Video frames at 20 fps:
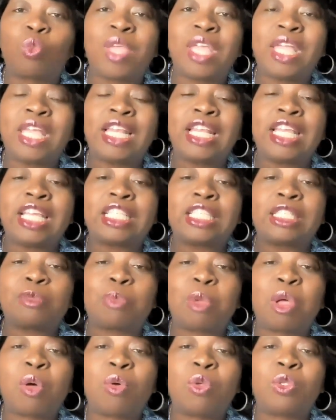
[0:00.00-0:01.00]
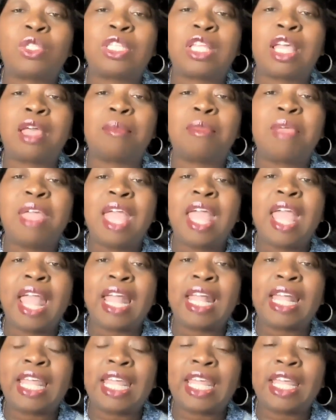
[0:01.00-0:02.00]
we can expose them
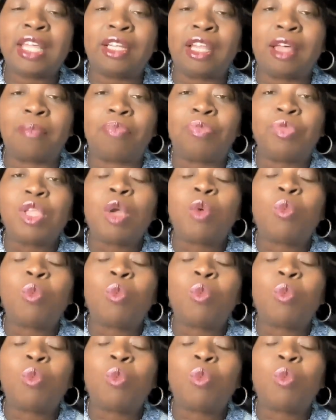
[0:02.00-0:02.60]
and kill them.